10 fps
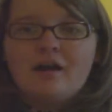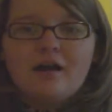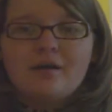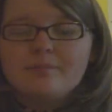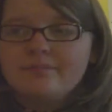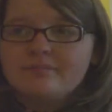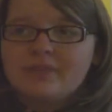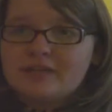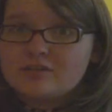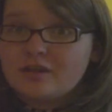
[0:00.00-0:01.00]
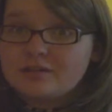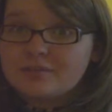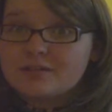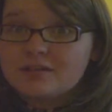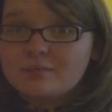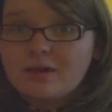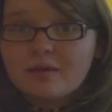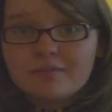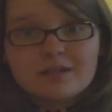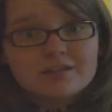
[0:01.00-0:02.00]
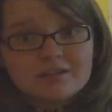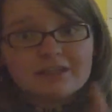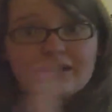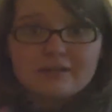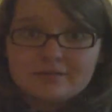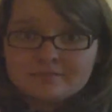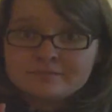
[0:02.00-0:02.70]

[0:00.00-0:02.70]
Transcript: um, that it's hard to mention them all until the end.